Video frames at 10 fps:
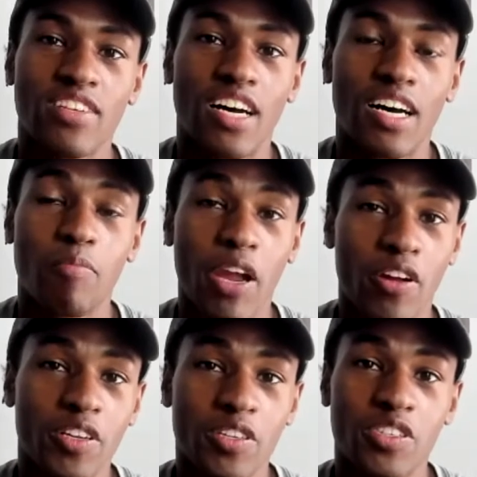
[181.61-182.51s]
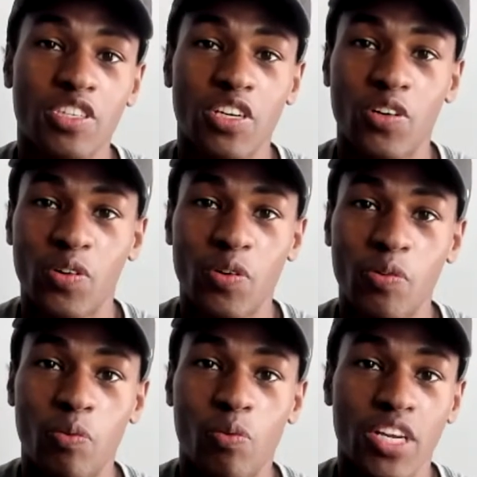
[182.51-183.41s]
uh, parents still
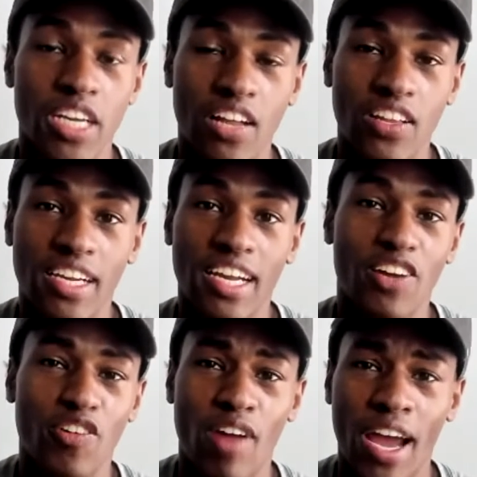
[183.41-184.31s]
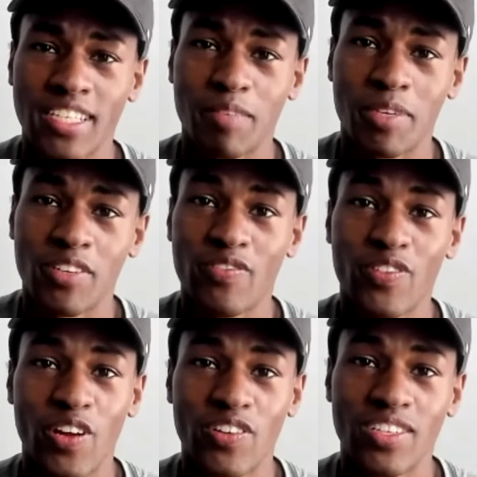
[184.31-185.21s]
were yelling and harassing me
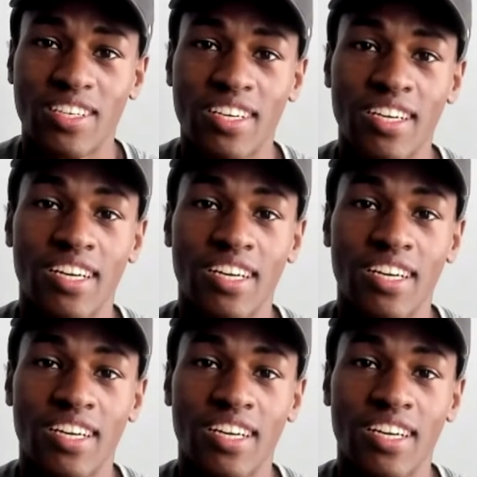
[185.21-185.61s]
for no reason.